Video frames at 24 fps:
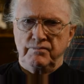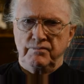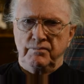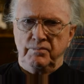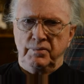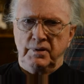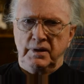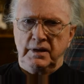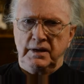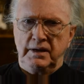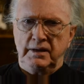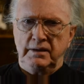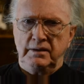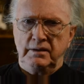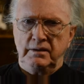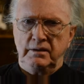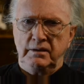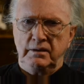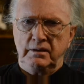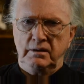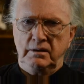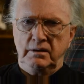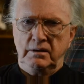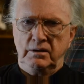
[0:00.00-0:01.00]
But
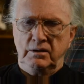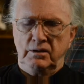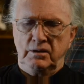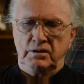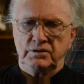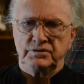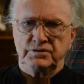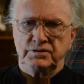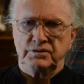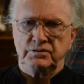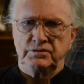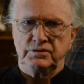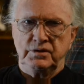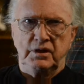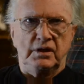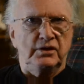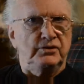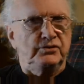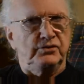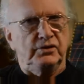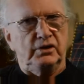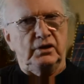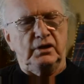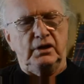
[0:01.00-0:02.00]
it also
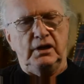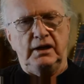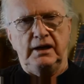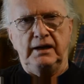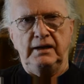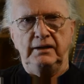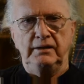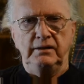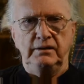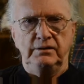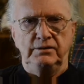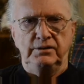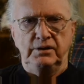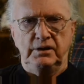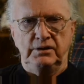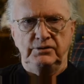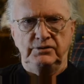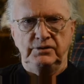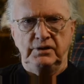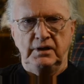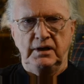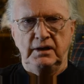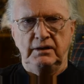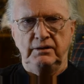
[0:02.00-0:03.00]
taught you a lot. It taught
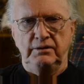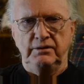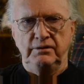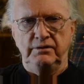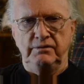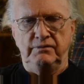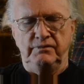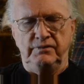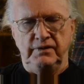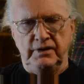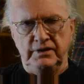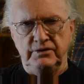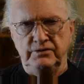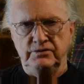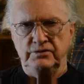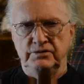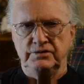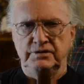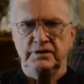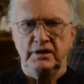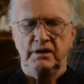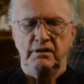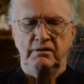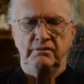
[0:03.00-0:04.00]
you how to defend
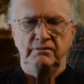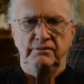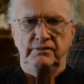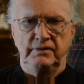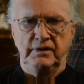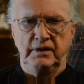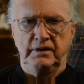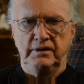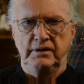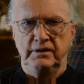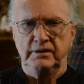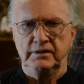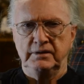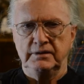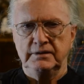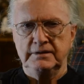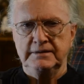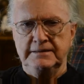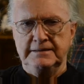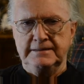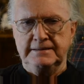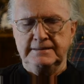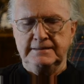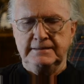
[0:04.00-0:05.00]
yourself, how to
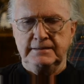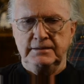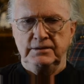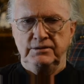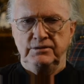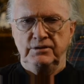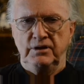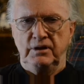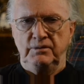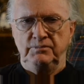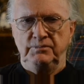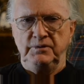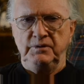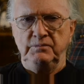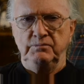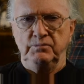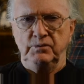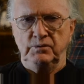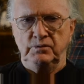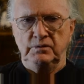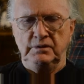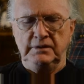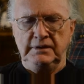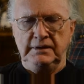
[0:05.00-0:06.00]
not be
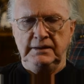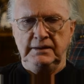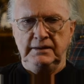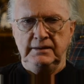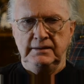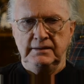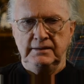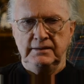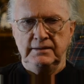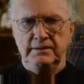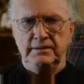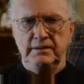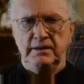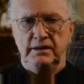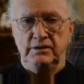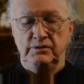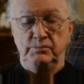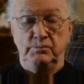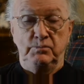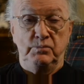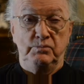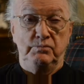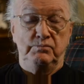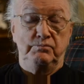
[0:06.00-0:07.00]
bullied, and I was
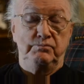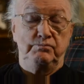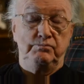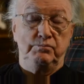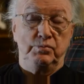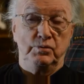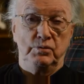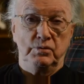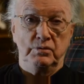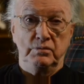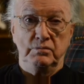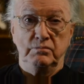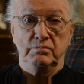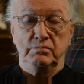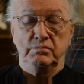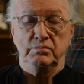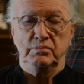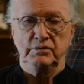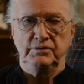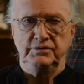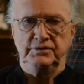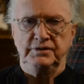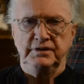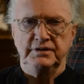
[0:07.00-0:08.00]
born
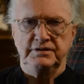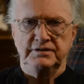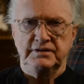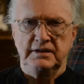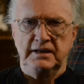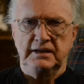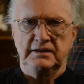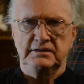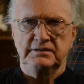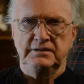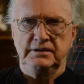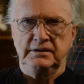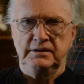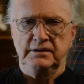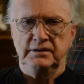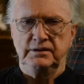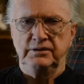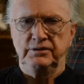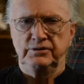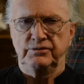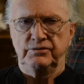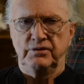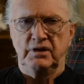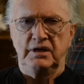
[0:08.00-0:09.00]
with dyslexia,
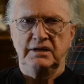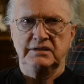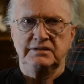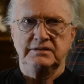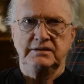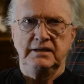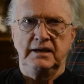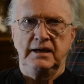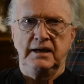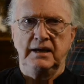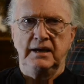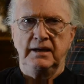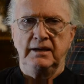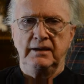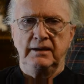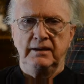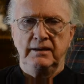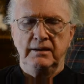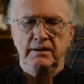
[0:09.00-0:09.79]
a crossed eye.